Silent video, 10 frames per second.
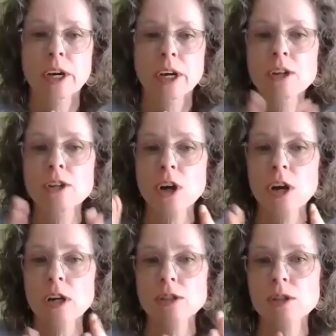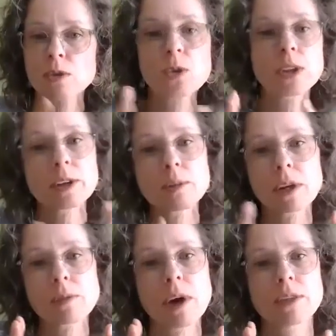Can you talk us through a little bit
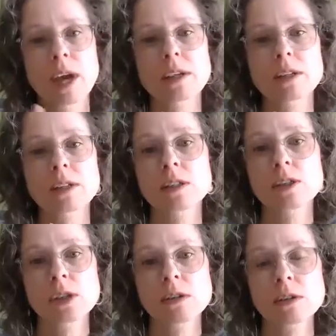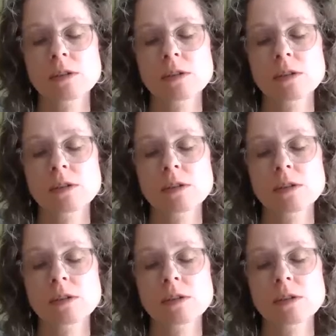about that decision?